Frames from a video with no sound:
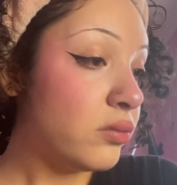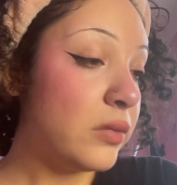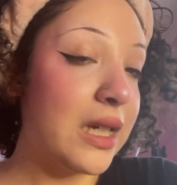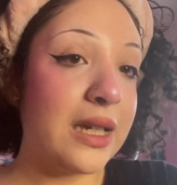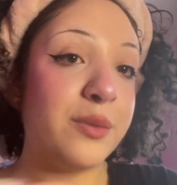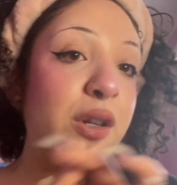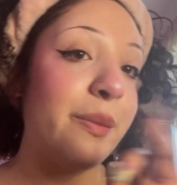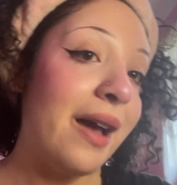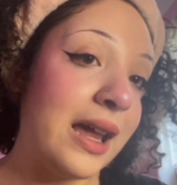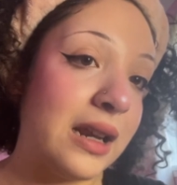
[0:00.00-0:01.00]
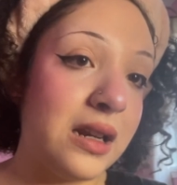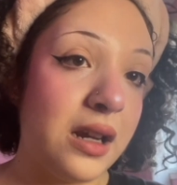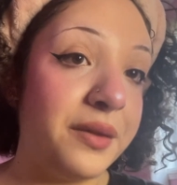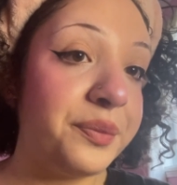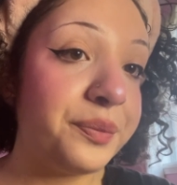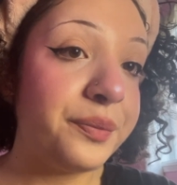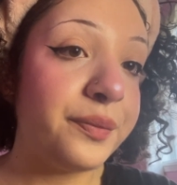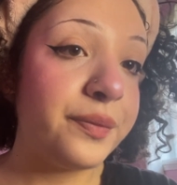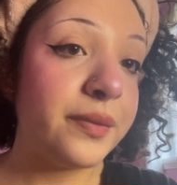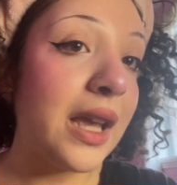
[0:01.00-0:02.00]
like i'm not mad at it
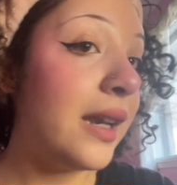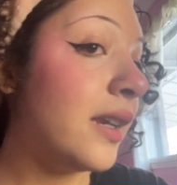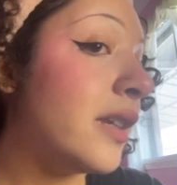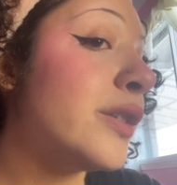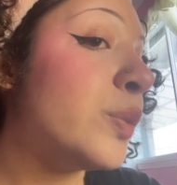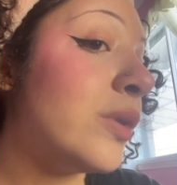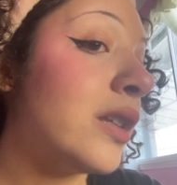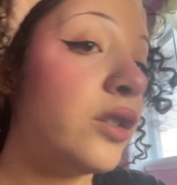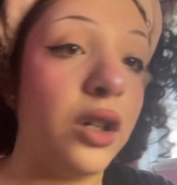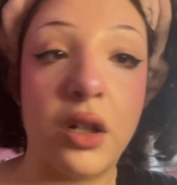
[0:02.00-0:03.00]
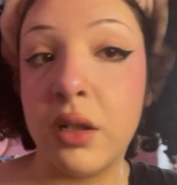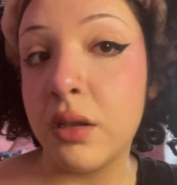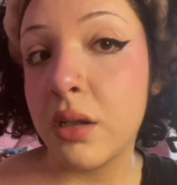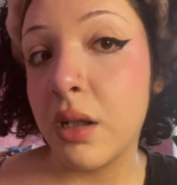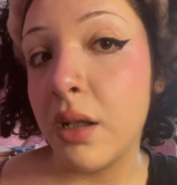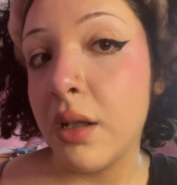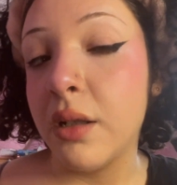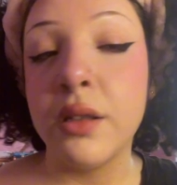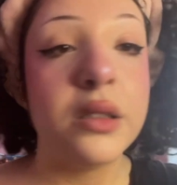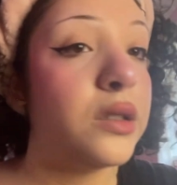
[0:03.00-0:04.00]
and it is pretty dark
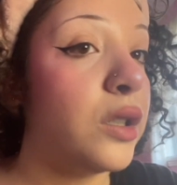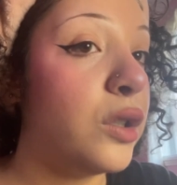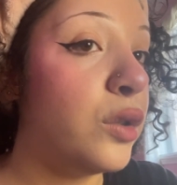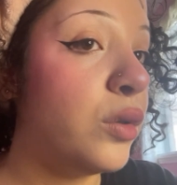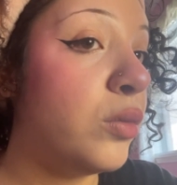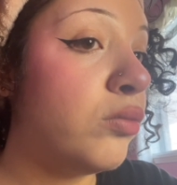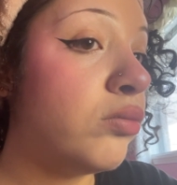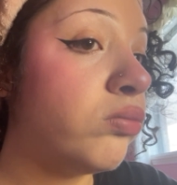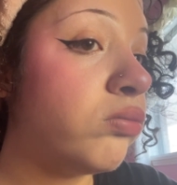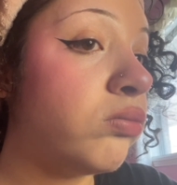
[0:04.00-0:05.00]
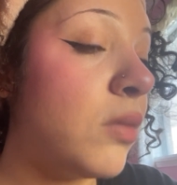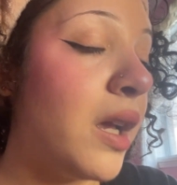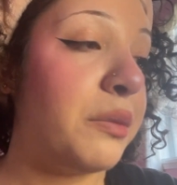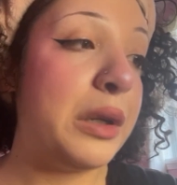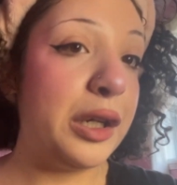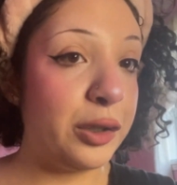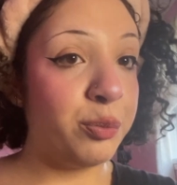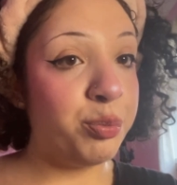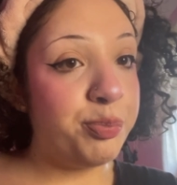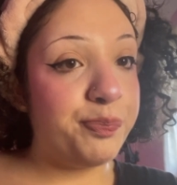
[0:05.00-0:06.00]
so i
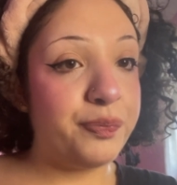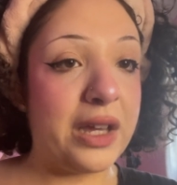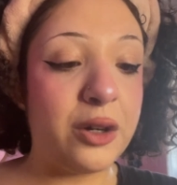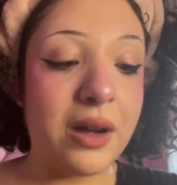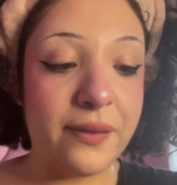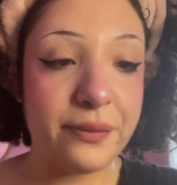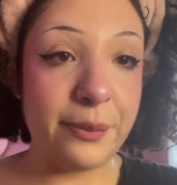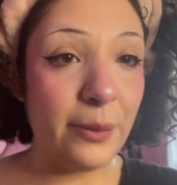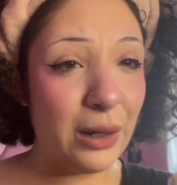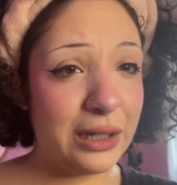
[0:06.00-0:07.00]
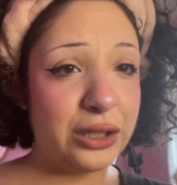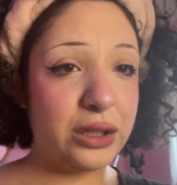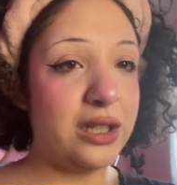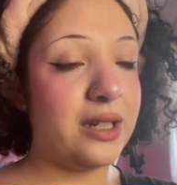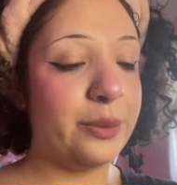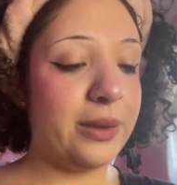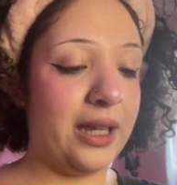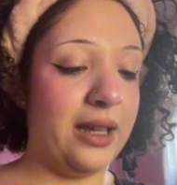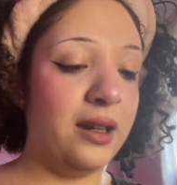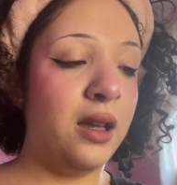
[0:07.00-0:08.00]
mean I don't have much to
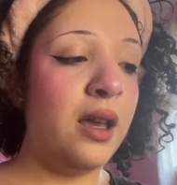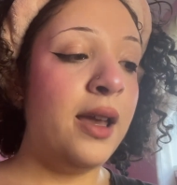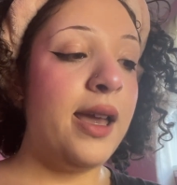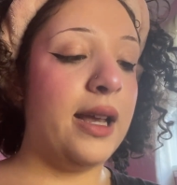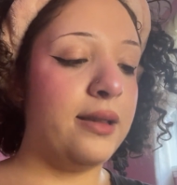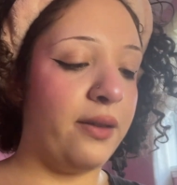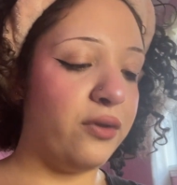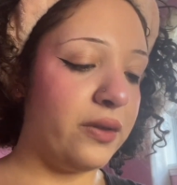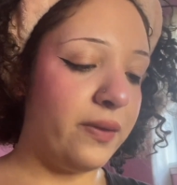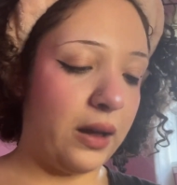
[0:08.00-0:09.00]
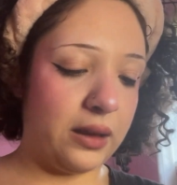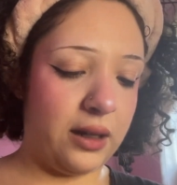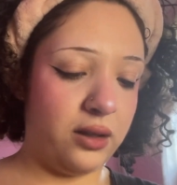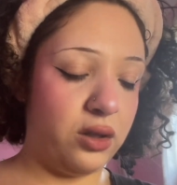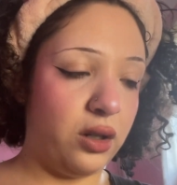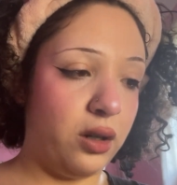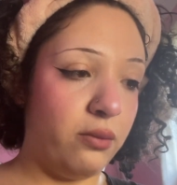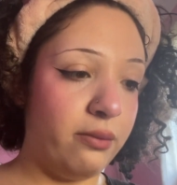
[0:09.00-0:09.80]
complain except for the fact that it's not